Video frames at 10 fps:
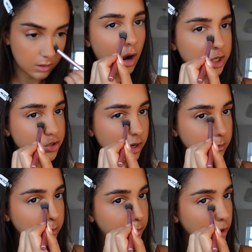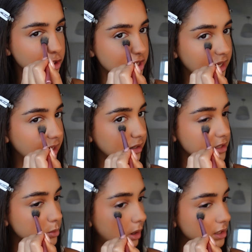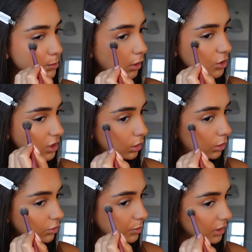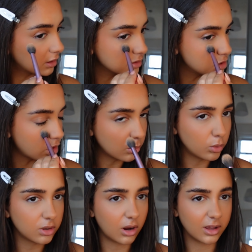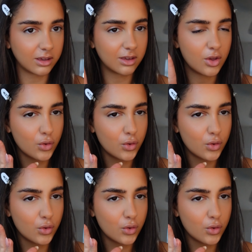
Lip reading: I try and push it in as well as brush it off because you don't want to like